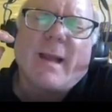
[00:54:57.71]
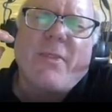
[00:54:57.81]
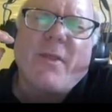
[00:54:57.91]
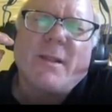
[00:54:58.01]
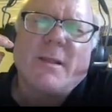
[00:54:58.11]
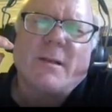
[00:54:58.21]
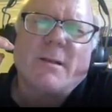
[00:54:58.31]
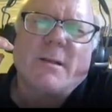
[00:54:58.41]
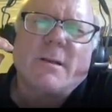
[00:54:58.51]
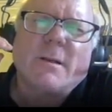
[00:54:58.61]
think
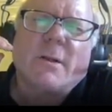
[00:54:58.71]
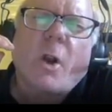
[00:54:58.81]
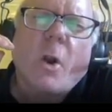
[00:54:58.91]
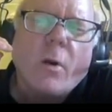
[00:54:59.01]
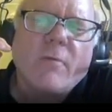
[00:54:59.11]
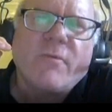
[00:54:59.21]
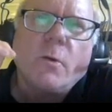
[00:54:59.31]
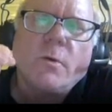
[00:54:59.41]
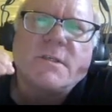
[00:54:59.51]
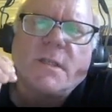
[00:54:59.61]
the current
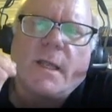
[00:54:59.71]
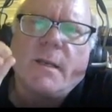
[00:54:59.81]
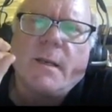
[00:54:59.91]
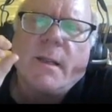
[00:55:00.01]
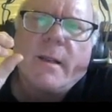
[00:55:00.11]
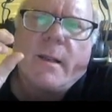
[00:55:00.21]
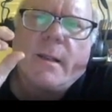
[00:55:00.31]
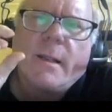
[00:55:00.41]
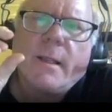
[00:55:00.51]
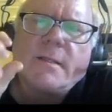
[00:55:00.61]
view is that
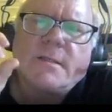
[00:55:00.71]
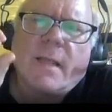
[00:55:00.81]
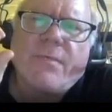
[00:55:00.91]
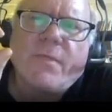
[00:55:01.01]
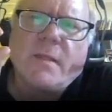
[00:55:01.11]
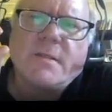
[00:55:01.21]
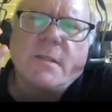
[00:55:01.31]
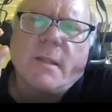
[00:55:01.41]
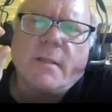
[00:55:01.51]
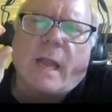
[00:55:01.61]
these
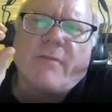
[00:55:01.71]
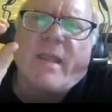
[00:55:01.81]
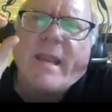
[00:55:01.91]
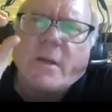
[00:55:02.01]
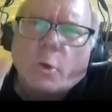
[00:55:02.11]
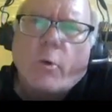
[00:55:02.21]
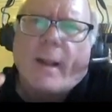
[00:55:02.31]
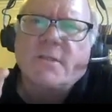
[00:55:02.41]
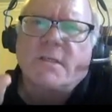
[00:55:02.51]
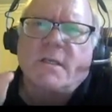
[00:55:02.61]
kind of
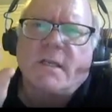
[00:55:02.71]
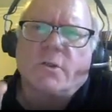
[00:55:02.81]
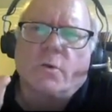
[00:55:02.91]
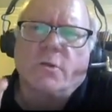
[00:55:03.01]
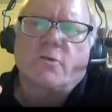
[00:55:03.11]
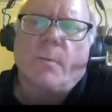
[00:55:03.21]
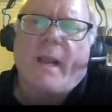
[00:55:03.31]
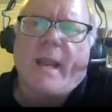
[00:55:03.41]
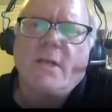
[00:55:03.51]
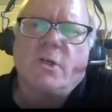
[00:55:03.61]
incorrect statistical
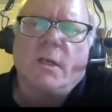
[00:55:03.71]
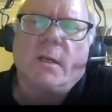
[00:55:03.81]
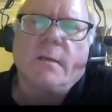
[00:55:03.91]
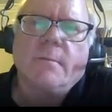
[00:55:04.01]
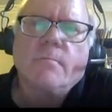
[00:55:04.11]
discrimination